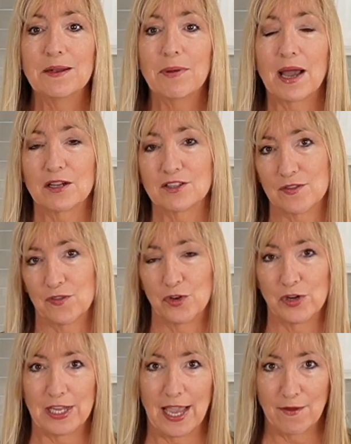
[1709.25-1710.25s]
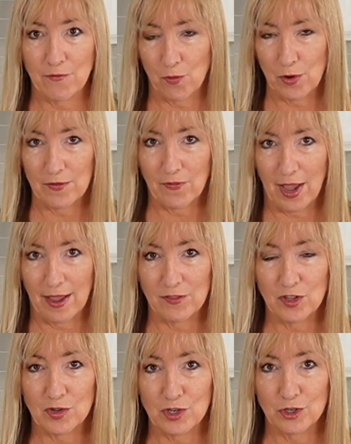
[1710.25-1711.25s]
bottles of 3845,
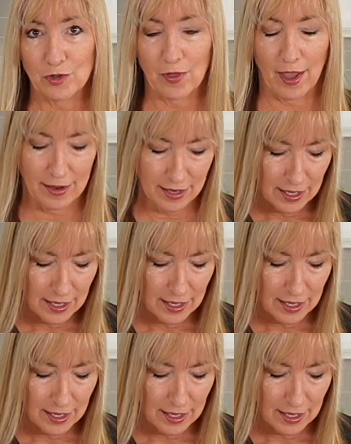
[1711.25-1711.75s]
you can do that.